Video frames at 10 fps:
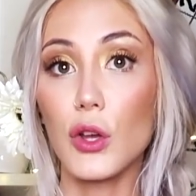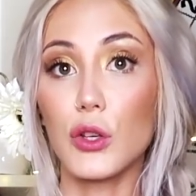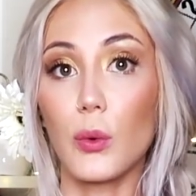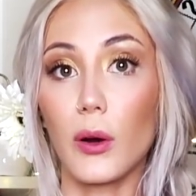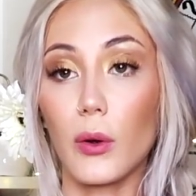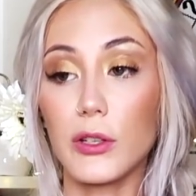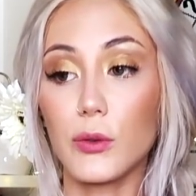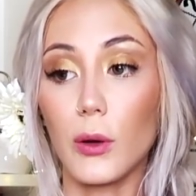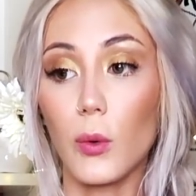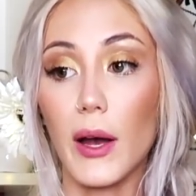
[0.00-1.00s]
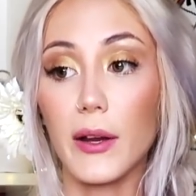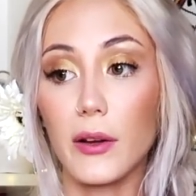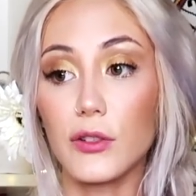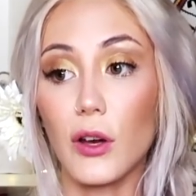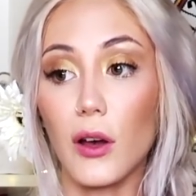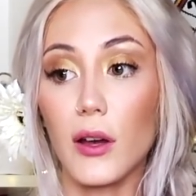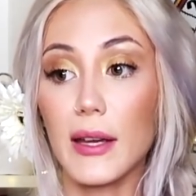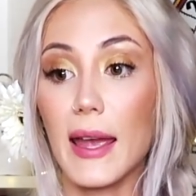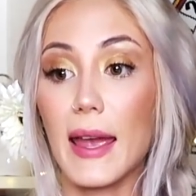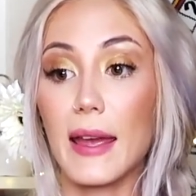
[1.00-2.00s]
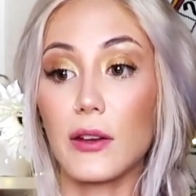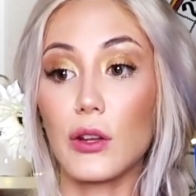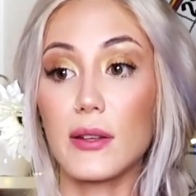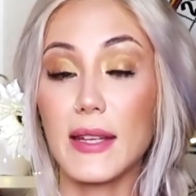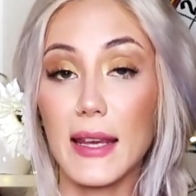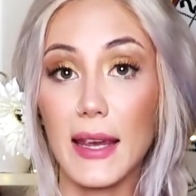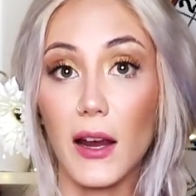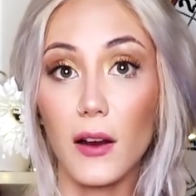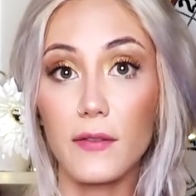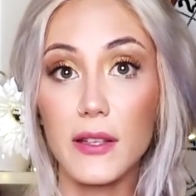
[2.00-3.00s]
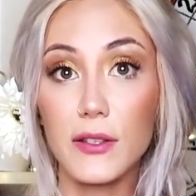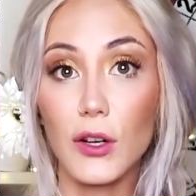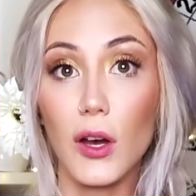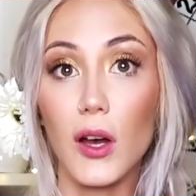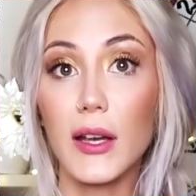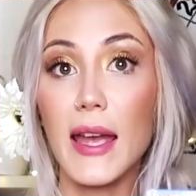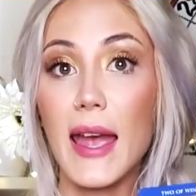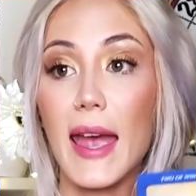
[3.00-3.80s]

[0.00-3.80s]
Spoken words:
you are going to acquire a dog and take care of this dog,